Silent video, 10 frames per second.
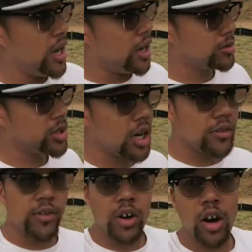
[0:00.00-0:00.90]
I'm sorry
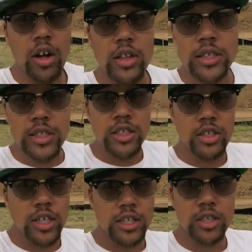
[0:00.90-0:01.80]
for all this
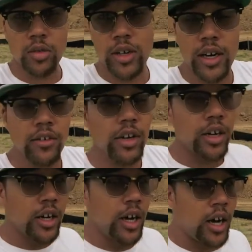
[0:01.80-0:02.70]
construction or whatever.
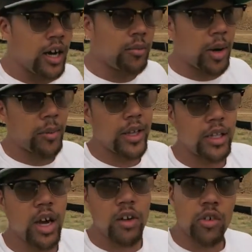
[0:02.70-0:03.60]
Um, I'm at
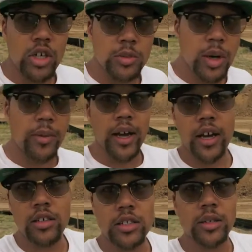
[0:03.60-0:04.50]
the golf course by my
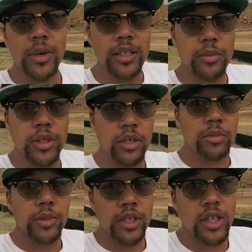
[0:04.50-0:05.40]
house. They're about to
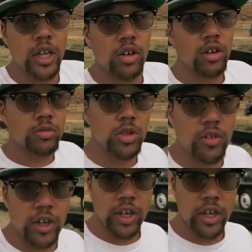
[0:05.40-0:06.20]
build million dollar homes over